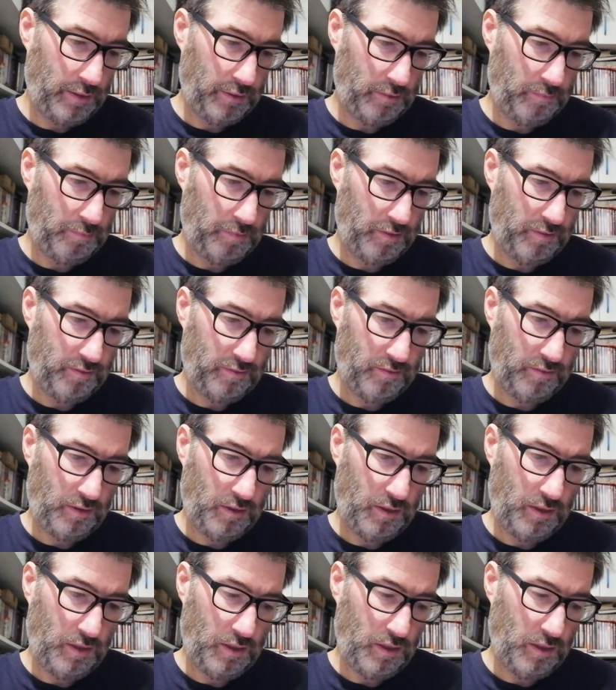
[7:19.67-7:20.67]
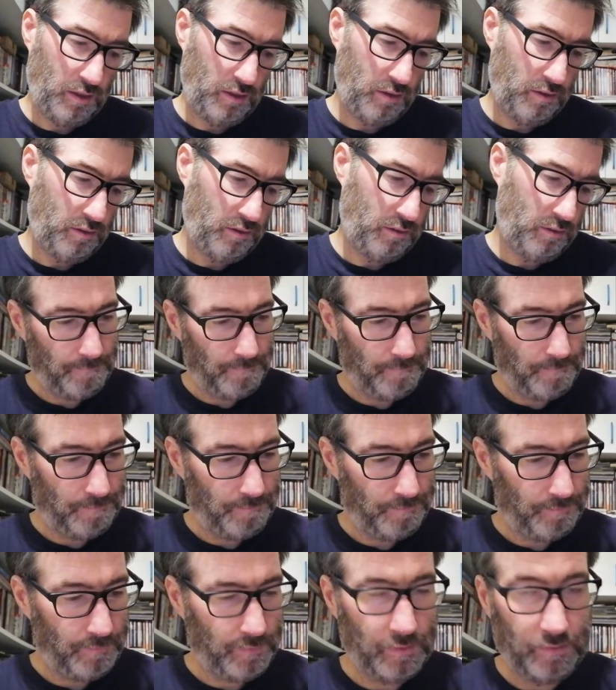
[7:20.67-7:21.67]
Let me see.
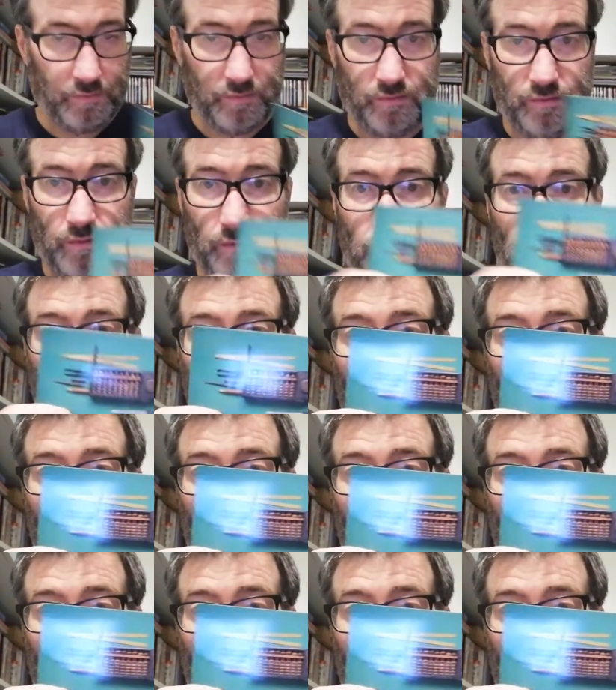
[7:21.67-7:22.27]
It's